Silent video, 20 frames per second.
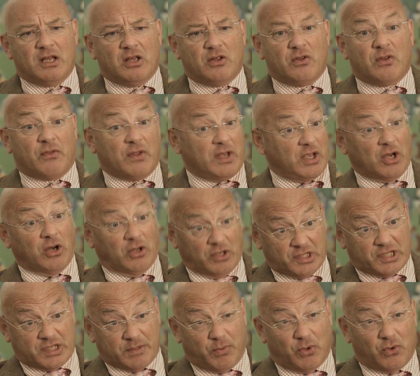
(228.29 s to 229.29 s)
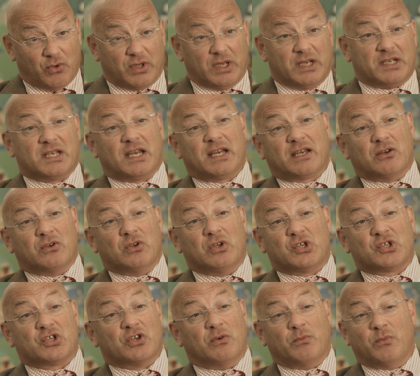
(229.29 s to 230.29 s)
that they can't support the attack on the
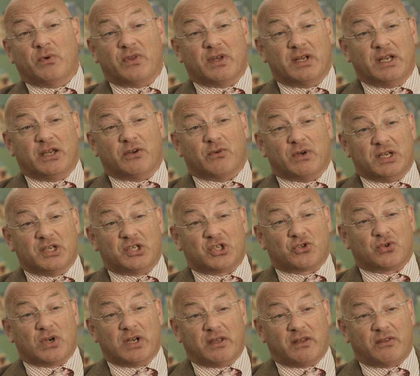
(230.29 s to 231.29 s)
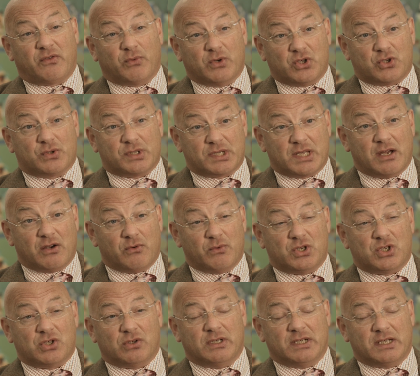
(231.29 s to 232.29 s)
Somme with any great strength, which was their
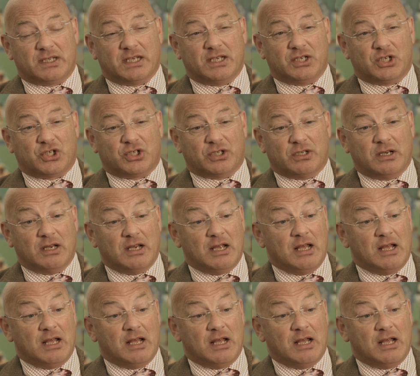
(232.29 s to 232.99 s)
original intention.